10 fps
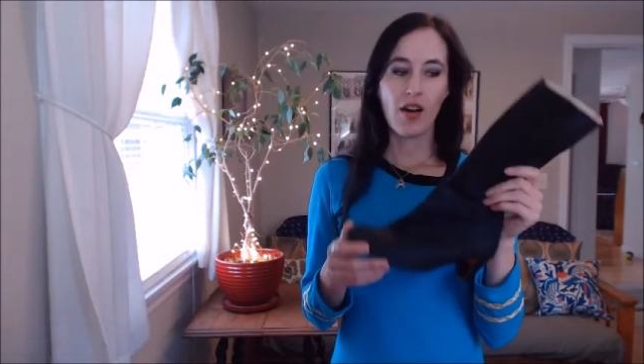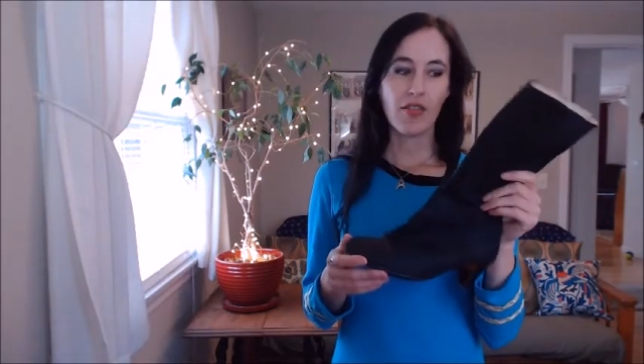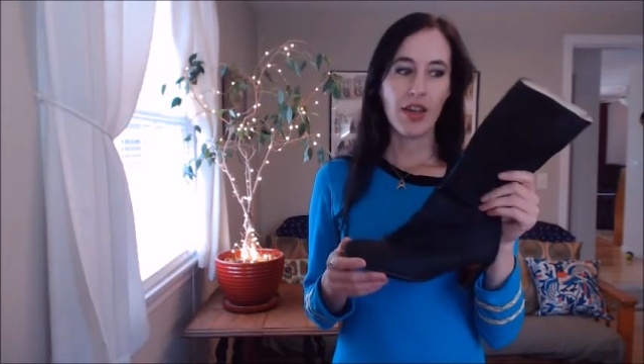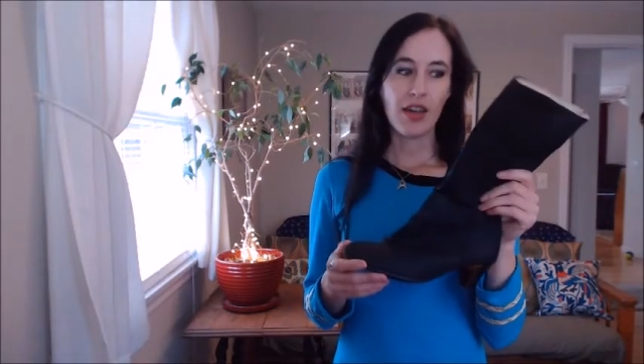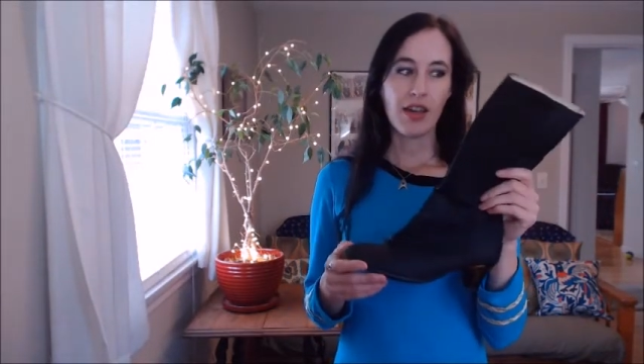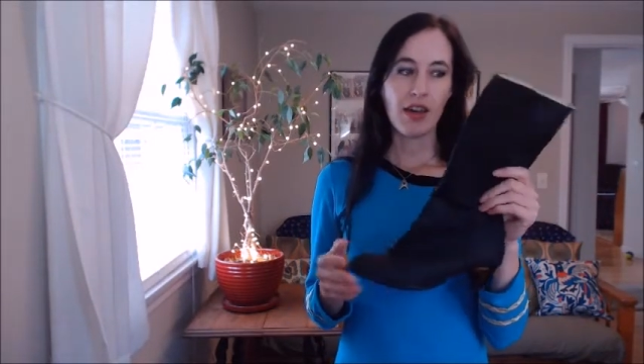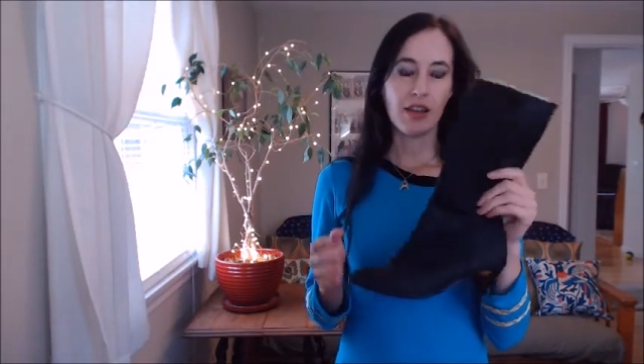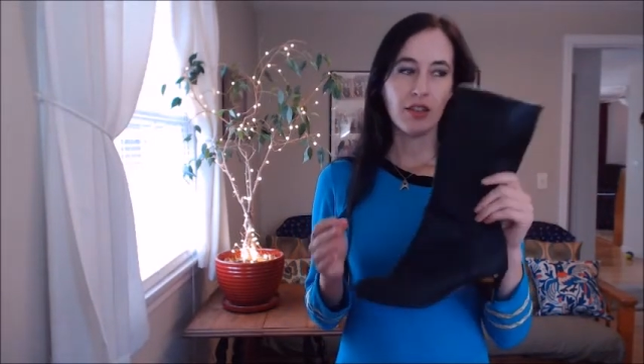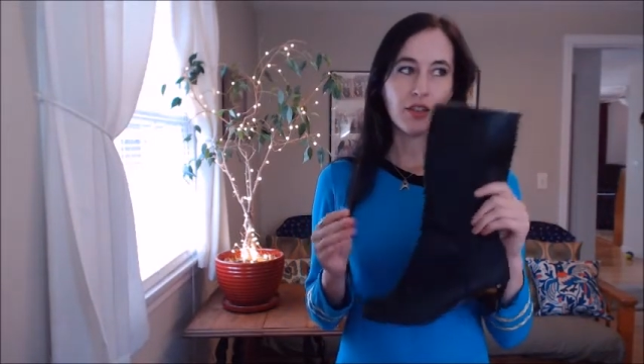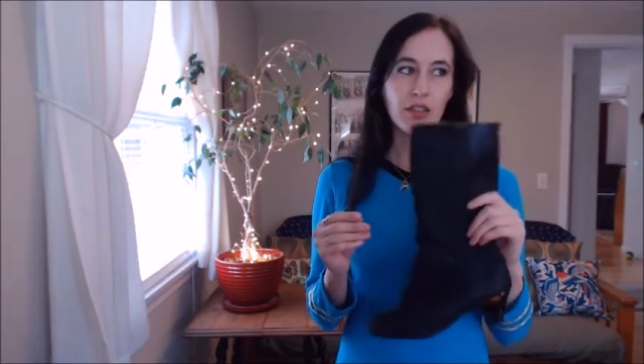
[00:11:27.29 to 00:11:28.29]
They
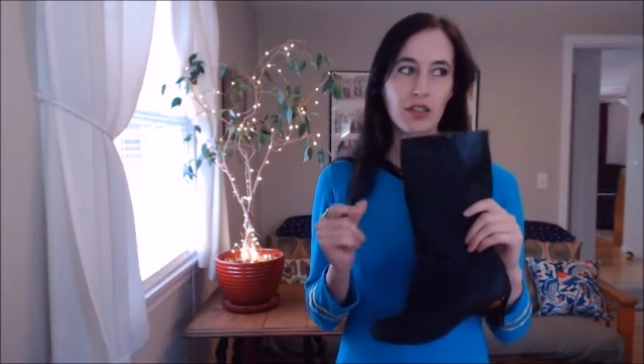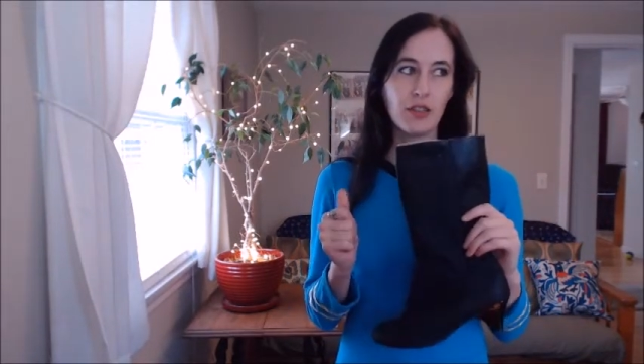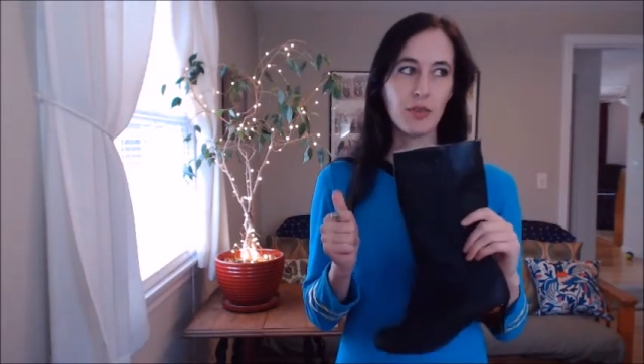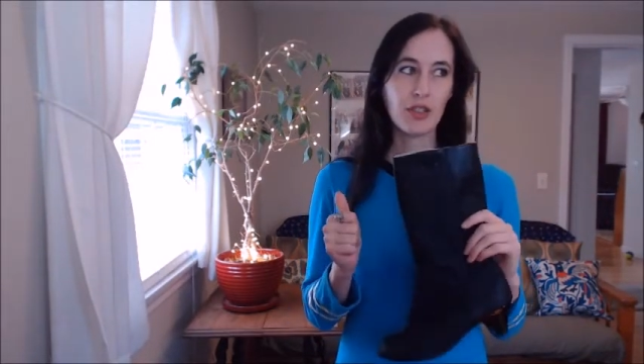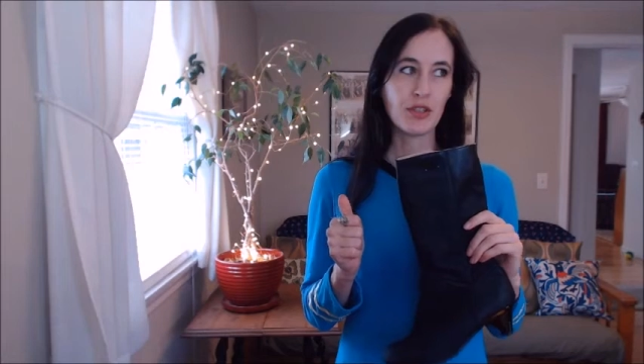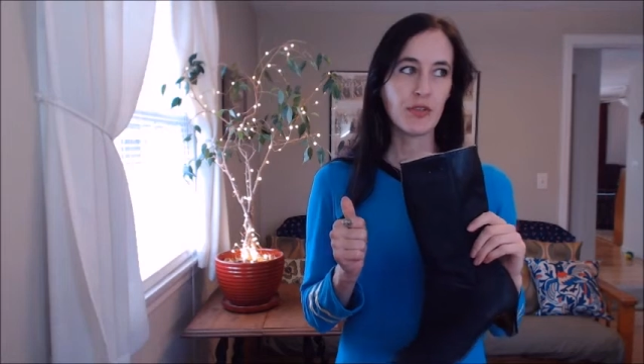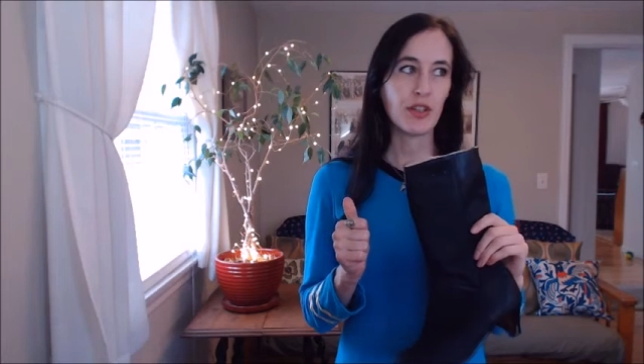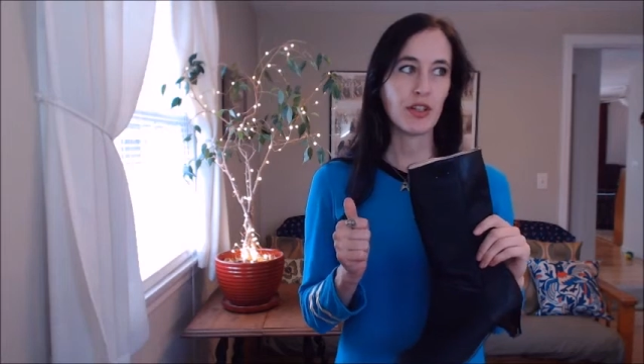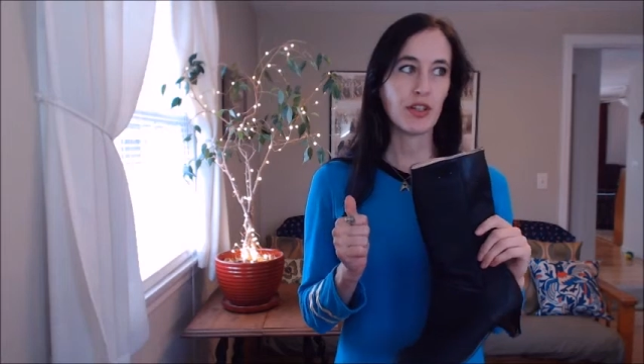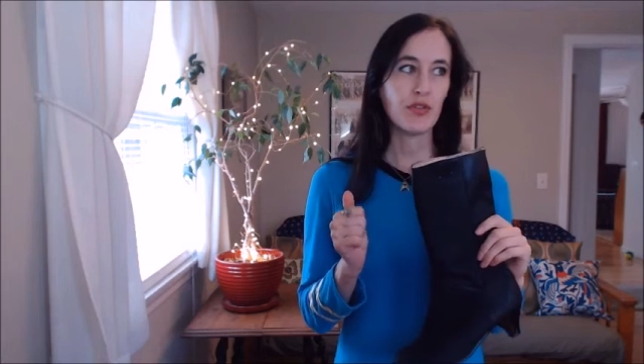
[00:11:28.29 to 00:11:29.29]
look a little bit
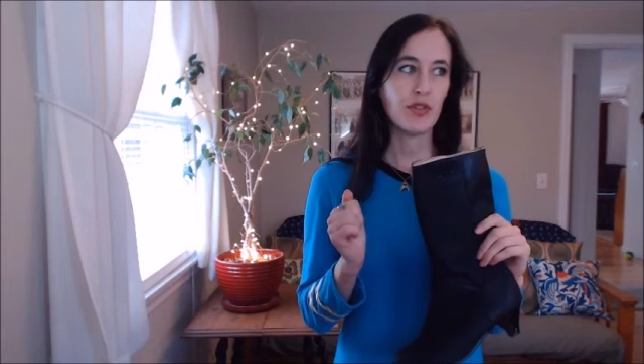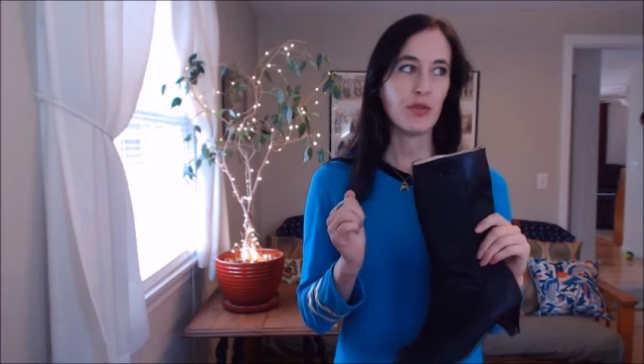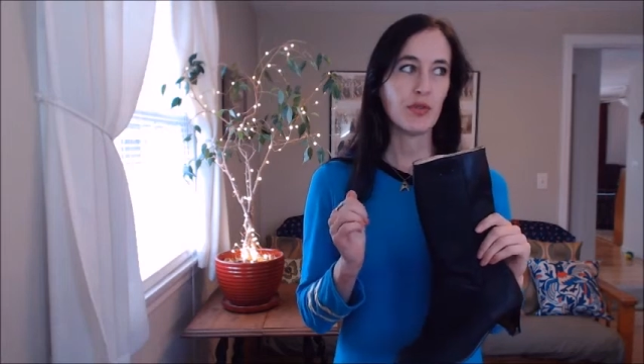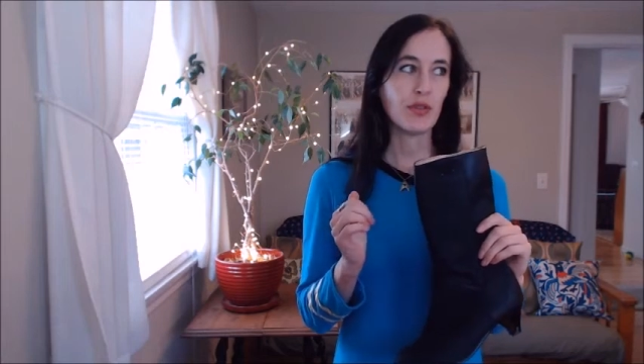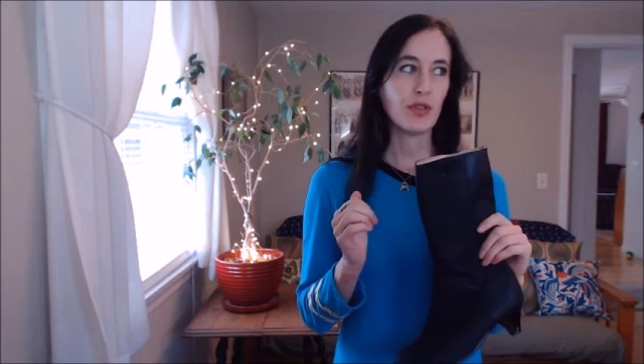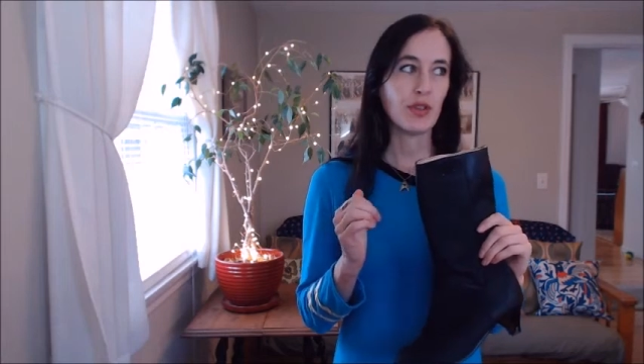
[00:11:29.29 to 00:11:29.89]
different. If you